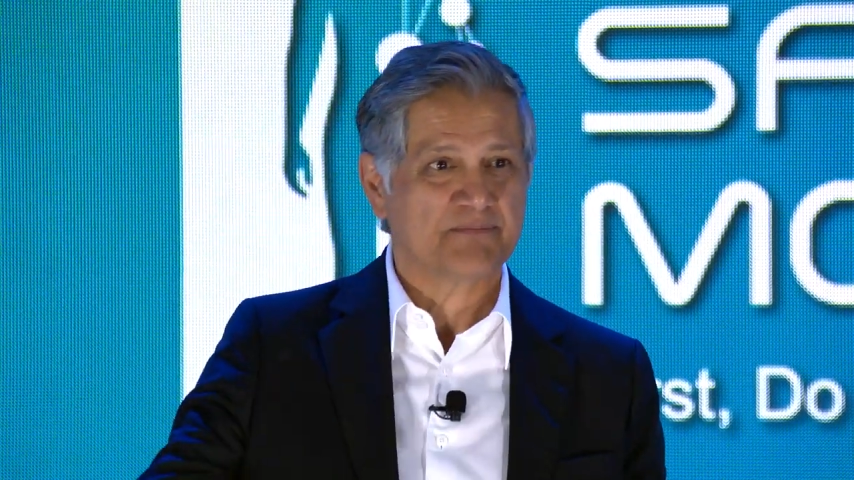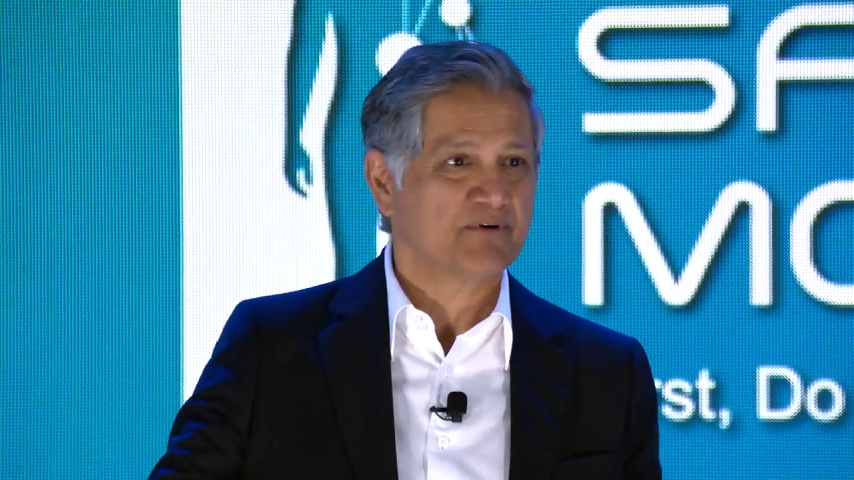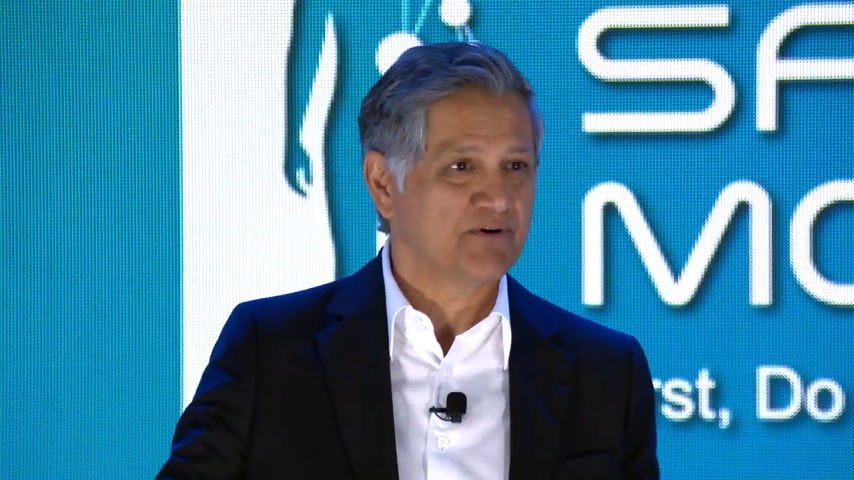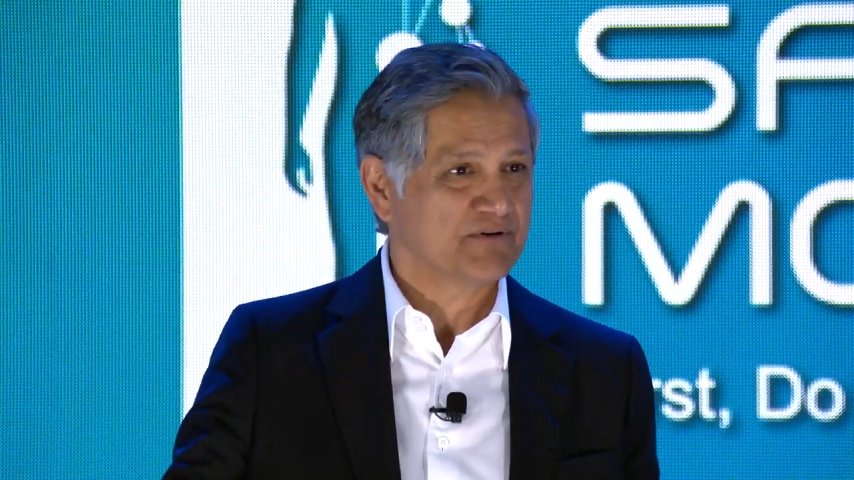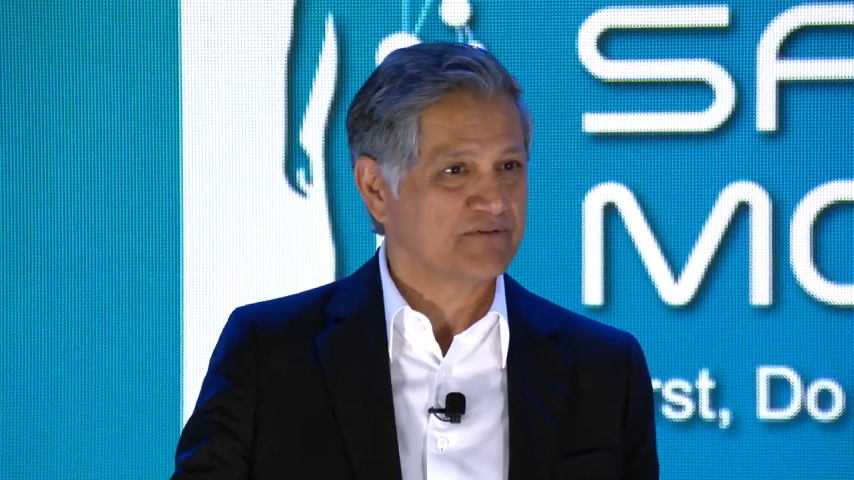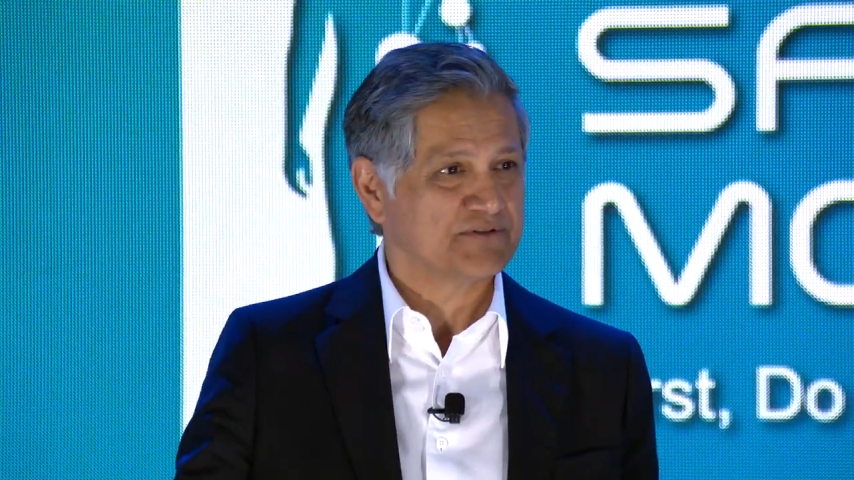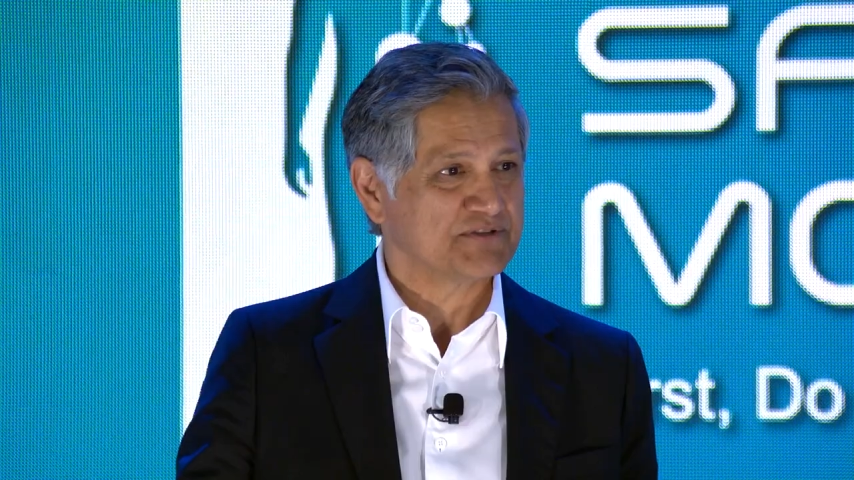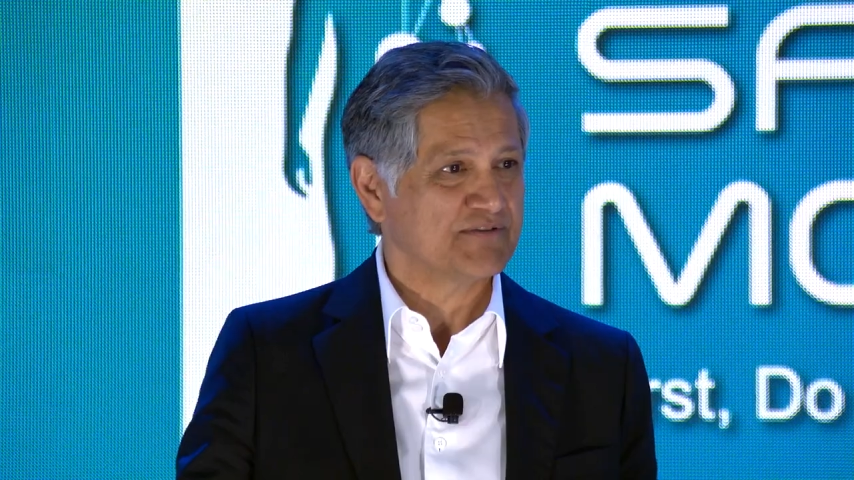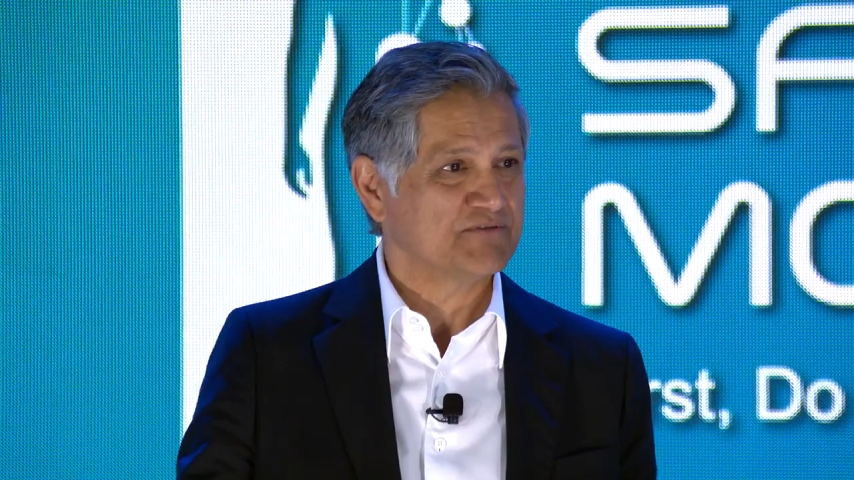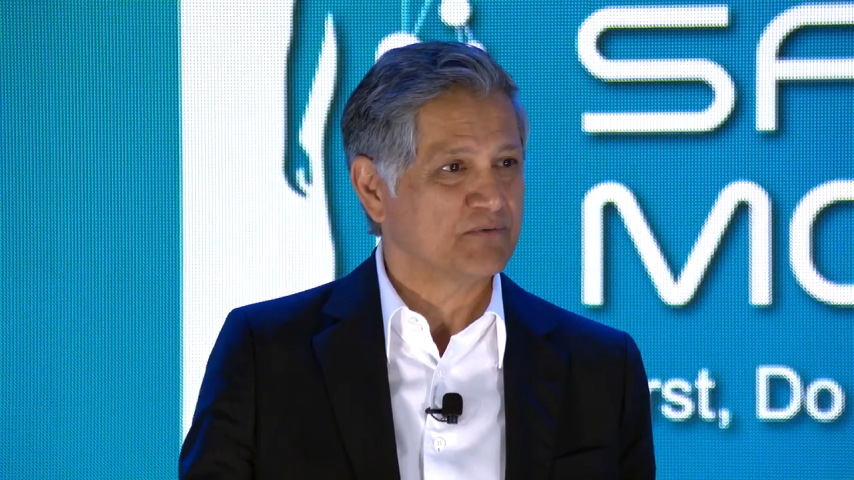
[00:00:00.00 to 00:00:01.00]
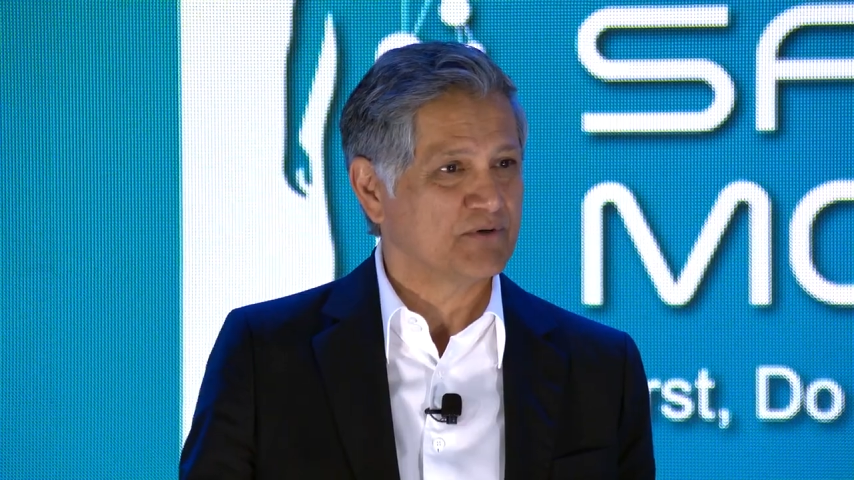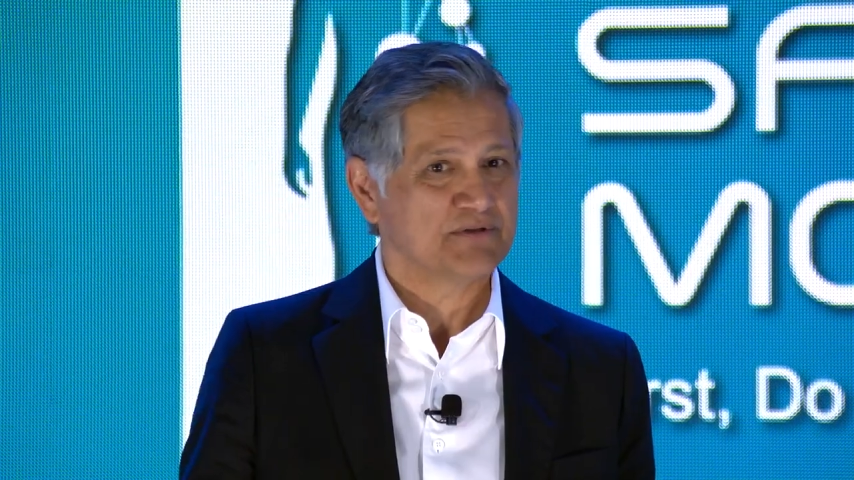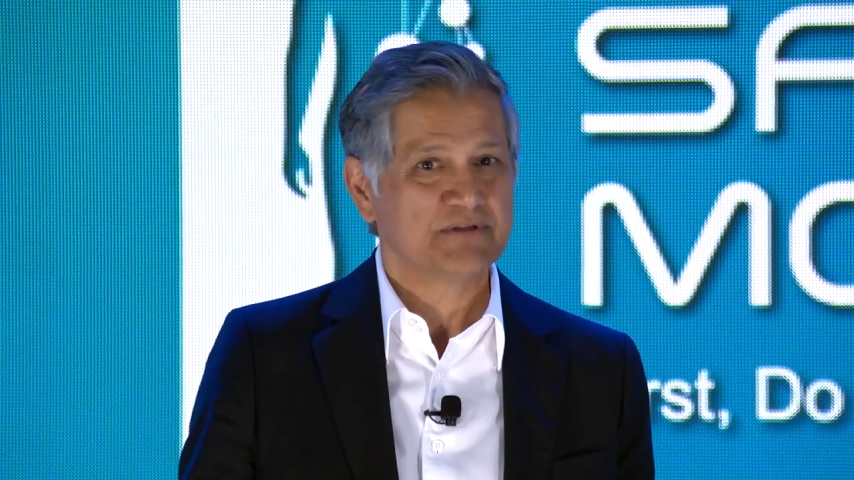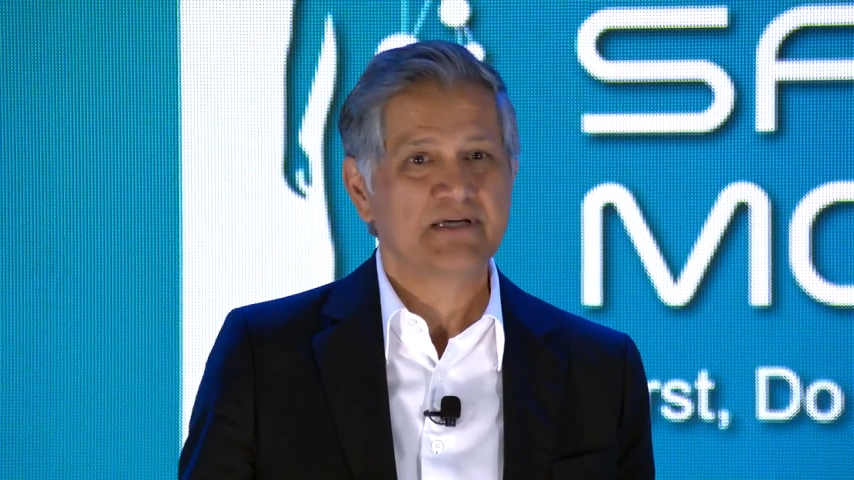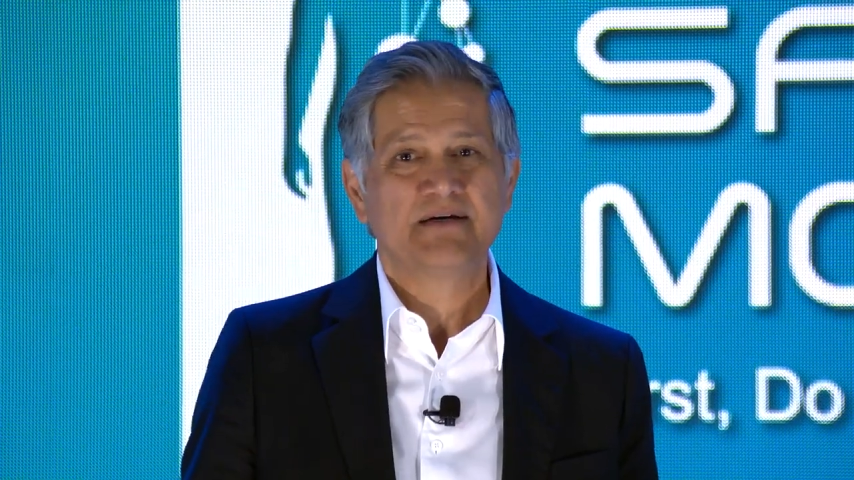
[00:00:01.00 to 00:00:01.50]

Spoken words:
Pronovost of the world,